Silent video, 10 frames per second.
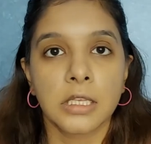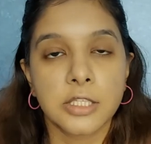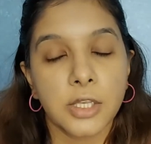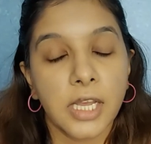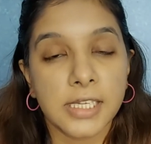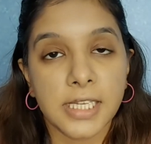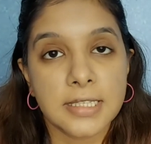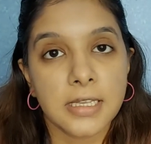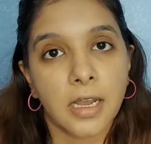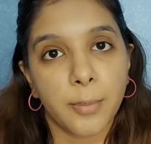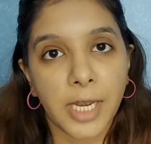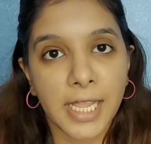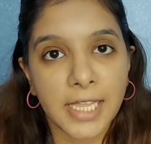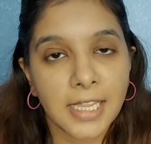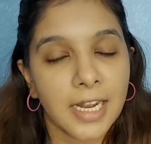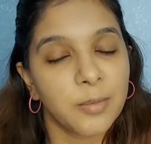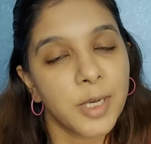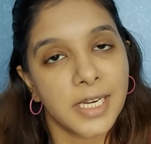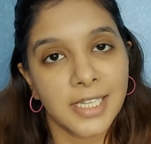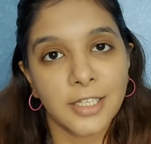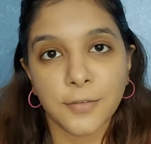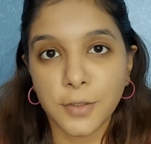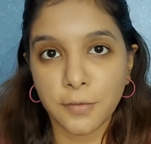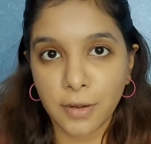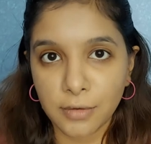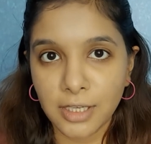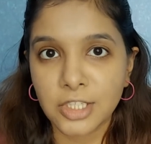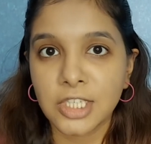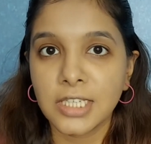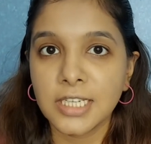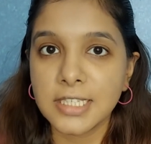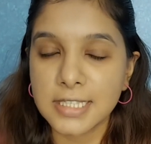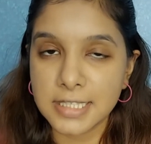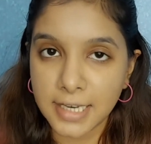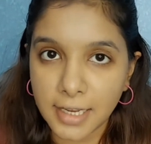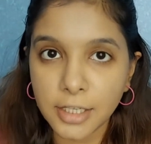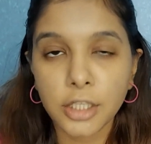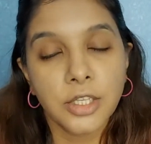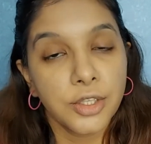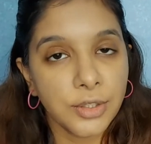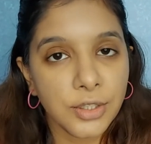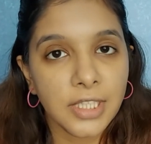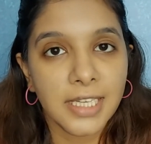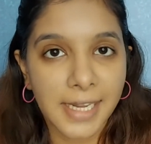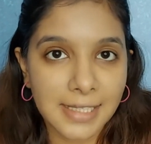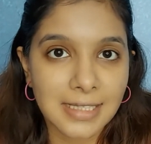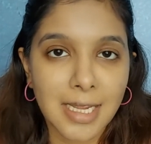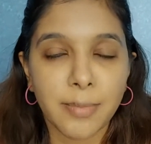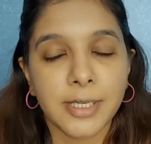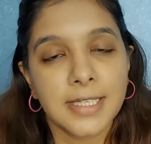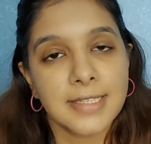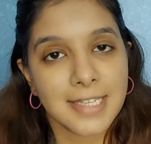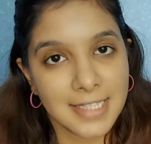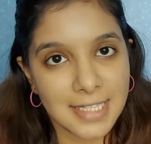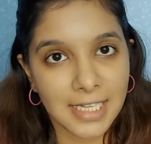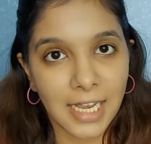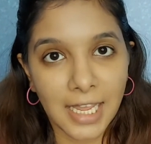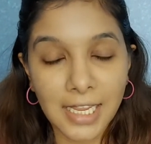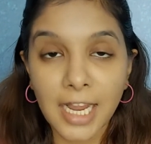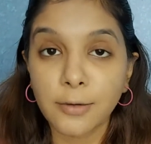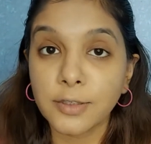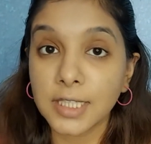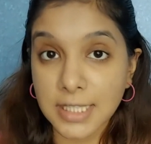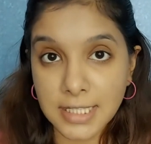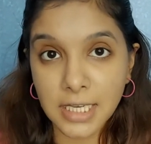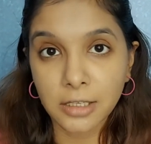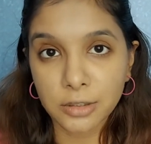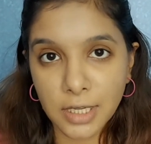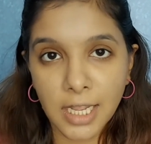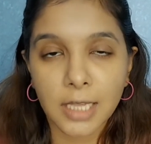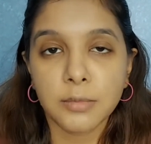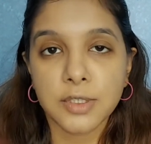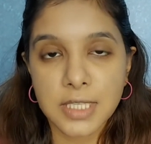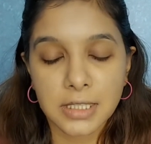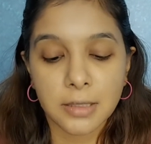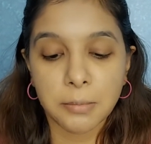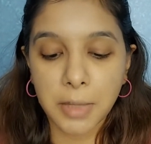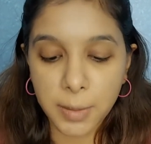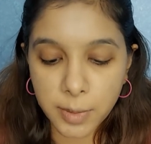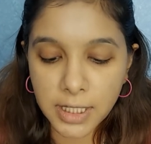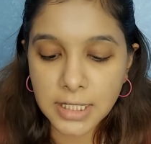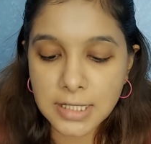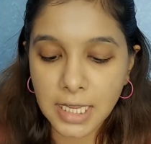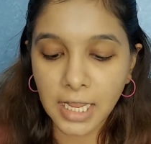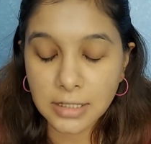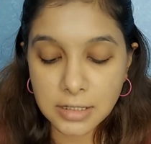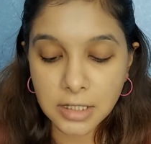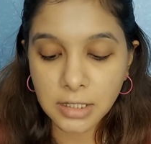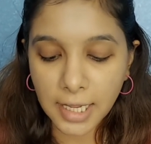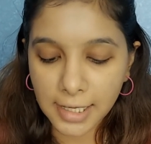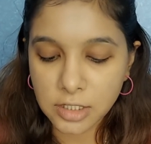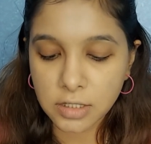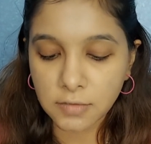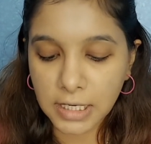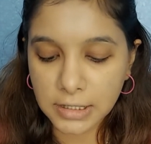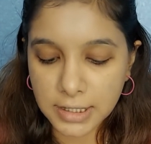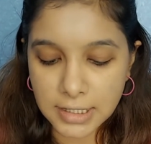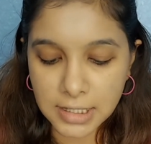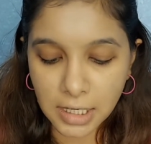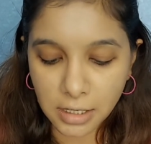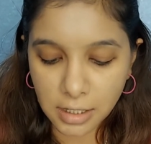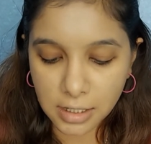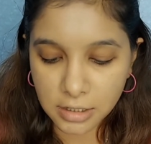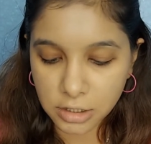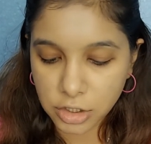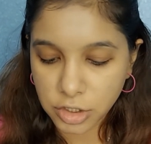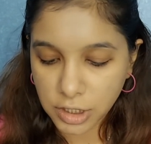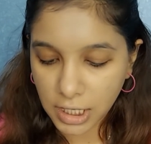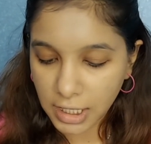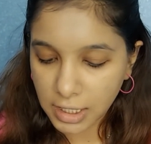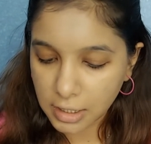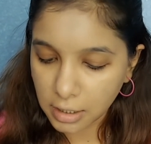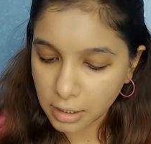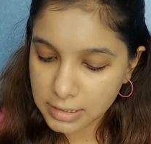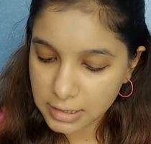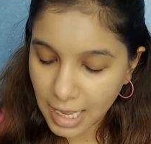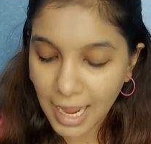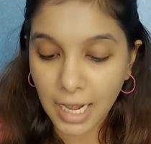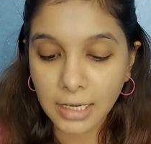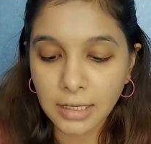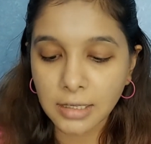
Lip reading: So yeah guys, applying and blending of the foundation is done. So you know the next step, it is concealing. And for concealer today, I'm using the Maybelline's Instant Age Rewind Concealer in the shade Sand.